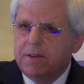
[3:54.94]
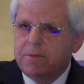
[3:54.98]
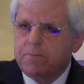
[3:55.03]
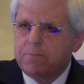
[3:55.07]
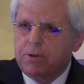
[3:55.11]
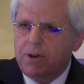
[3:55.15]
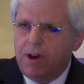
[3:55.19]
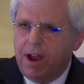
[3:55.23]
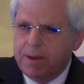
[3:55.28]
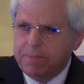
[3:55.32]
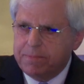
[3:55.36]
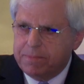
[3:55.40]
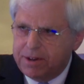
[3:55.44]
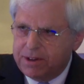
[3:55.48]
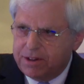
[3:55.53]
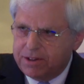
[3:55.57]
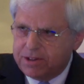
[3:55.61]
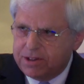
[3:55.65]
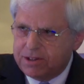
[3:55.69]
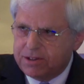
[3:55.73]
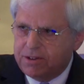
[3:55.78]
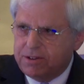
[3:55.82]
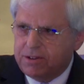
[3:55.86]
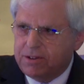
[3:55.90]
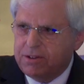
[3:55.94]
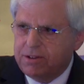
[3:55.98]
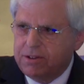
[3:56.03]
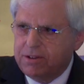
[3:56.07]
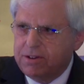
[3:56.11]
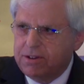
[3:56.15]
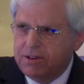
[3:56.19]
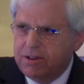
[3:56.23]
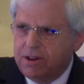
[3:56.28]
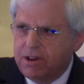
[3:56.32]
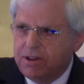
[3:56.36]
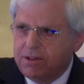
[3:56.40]
Prime Minister
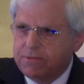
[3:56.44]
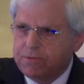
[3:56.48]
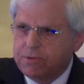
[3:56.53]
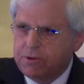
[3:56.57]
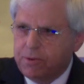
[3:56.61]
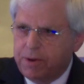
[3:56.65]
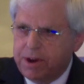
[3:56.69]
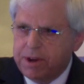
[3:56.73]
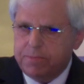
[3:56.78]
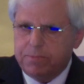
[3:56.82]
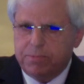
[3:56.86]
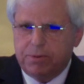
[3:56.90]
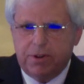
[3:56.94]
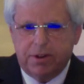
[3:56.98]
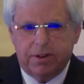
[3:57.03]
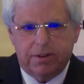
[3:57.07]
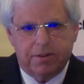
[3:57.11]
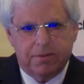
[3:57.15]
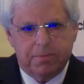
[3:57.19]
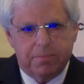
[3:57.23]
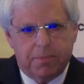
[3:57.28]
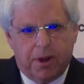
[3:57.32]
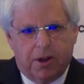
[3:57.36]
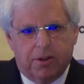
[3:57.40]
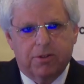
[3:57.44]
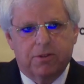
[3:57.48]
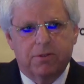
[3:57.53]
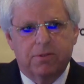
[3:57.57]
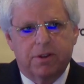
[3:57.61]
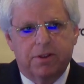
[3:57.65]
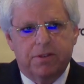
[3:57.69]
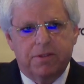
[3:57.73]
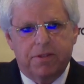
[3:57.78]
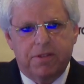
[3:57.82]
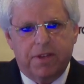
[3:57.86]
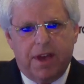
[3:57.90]
of Great Britain,
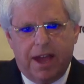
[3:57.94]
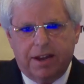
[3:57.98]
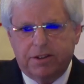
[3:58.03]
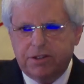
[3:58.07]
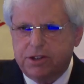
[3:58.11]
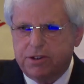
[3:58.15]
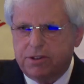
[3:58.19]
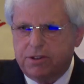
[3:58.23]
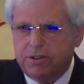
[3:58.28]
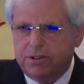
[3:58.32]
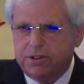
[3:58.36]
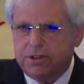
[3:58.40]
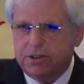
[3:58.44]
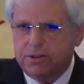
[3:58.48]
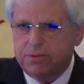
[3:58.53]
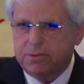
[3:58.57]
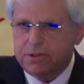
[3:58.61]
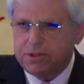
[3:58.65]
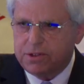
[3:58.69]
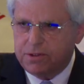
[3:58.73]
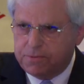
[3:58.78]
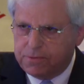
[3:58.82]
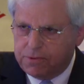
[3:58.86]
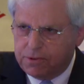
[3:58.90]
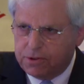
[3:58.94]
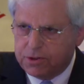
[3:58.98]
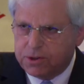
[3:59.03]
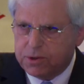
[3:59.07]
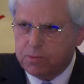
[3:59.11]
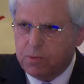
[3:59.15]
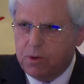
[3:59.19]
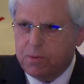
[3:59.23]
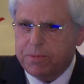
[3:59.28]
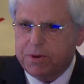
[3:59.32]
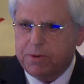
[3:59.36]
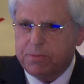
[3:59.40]
Margaret Thatcher. She was the first
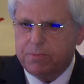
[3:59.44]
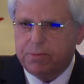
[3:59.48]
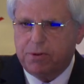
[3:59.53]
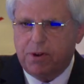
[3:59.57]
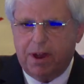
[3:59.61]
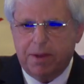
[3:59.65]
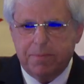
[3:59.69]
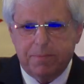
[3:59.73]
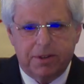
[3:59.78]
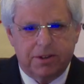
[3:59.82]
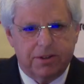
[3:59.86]
woman Prime